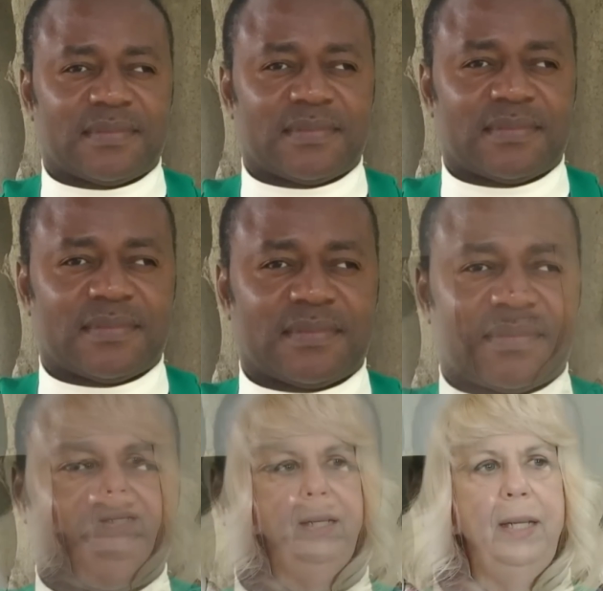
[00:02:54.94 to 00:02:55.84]
told
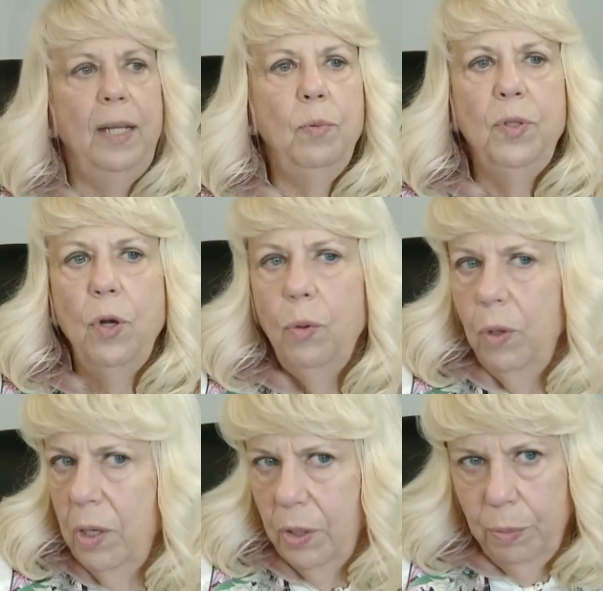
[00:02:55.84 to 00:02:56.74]
he would no
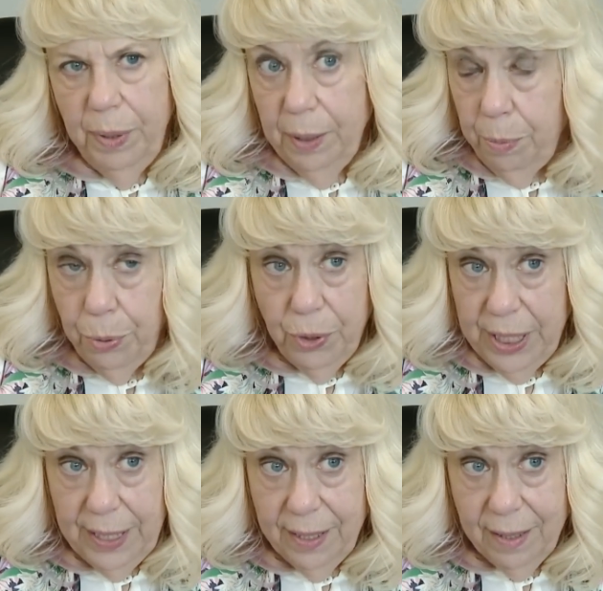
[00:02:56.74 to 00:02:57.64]
longer be a
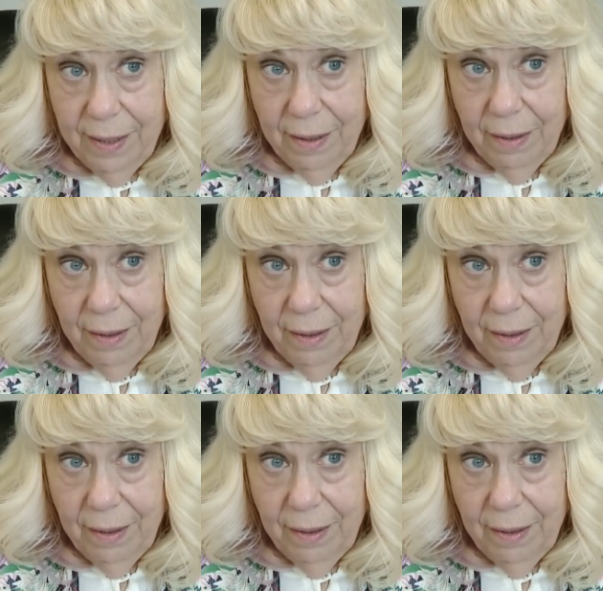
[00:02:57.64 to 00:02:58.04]
priest.